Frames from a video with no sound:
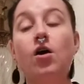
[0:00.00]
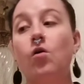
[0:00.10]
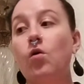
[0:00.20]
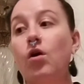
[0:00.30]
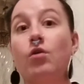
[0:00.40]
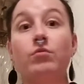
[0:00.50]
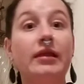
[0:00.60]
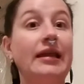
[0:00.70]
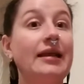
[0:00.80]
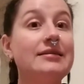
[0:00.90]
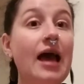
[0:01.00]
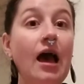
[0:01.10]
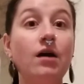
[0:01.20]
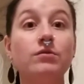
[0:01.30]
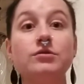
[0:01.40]
or a really nice
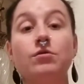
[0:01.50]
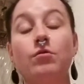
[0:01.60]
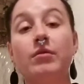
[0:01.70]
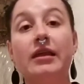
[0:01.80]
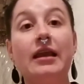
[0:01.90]
house or a really